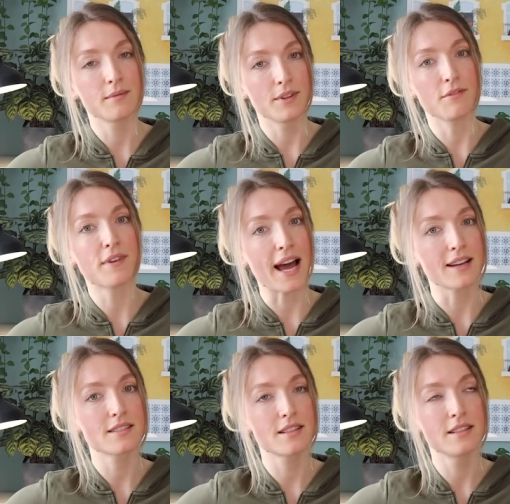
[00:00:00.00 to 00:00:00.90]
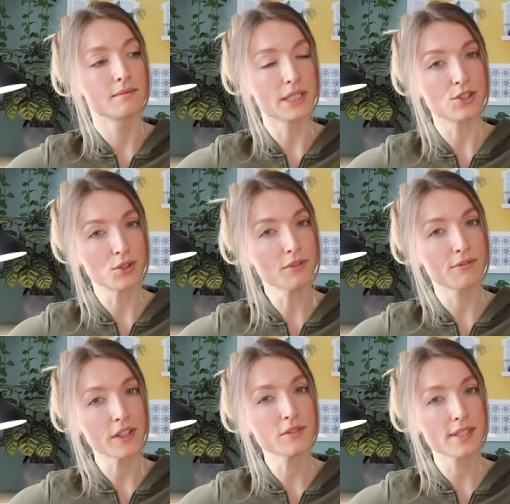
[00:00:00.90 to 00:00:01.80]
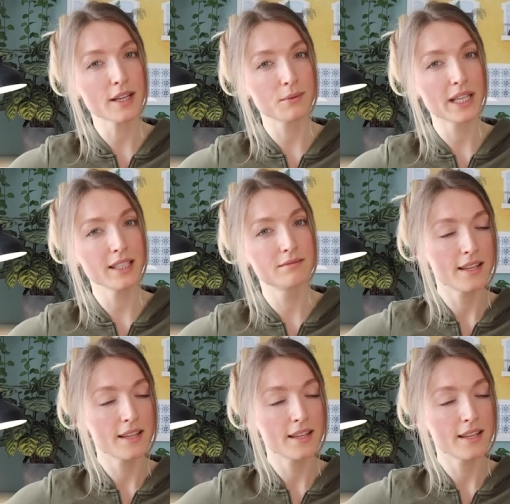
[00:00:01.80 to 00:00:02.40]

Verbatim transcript: the fat. But it sure feels that way.